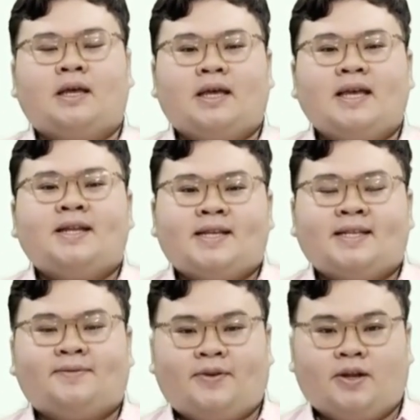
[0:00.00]
In
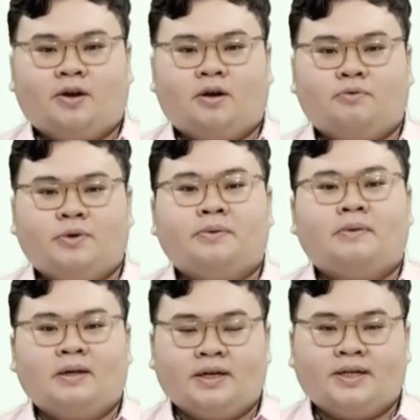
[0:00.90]
this video, we
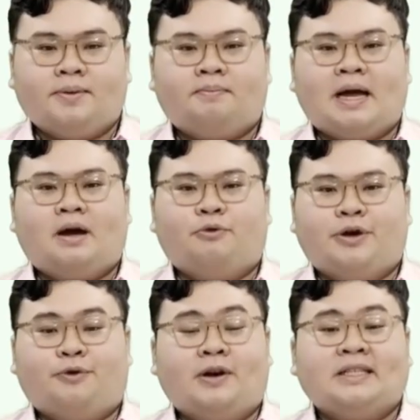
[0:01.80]
will learn
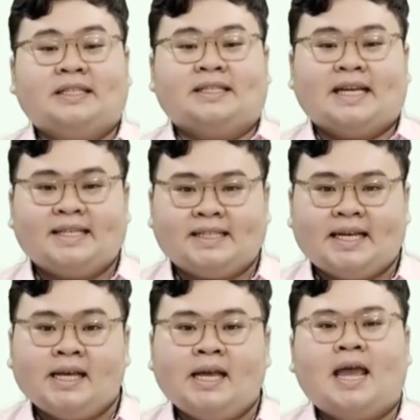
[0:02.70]
about regression
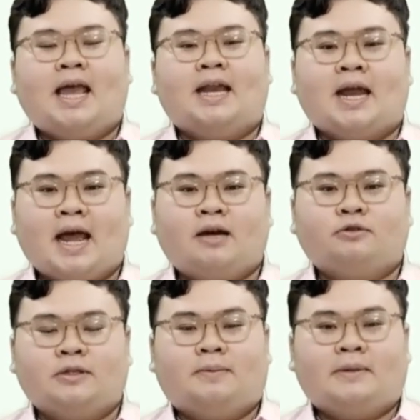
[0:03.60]
testing and
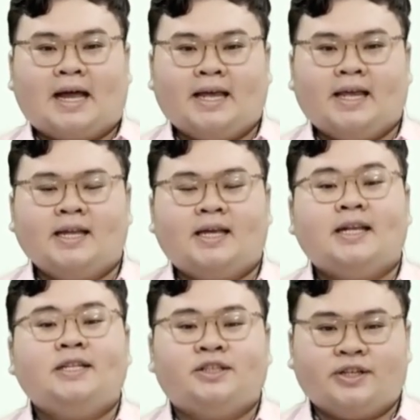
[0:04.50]
how to apply
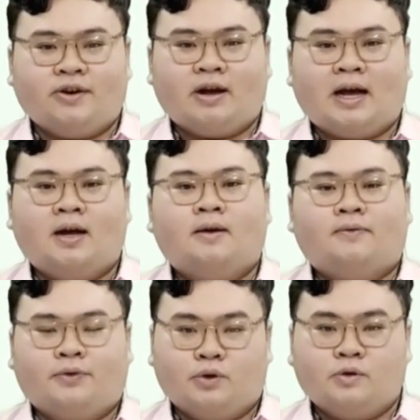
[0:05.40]
it in Jira
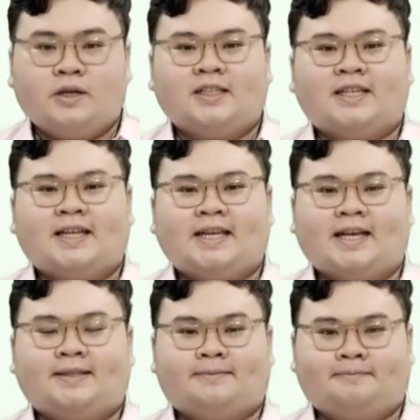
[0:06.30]
through
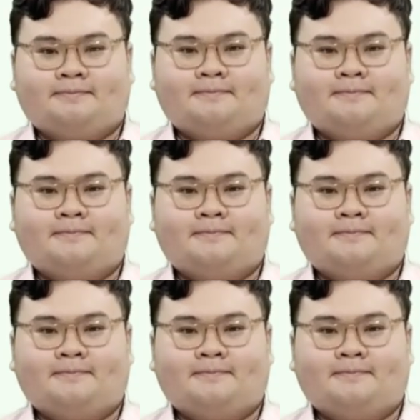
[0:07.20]
AgileTest.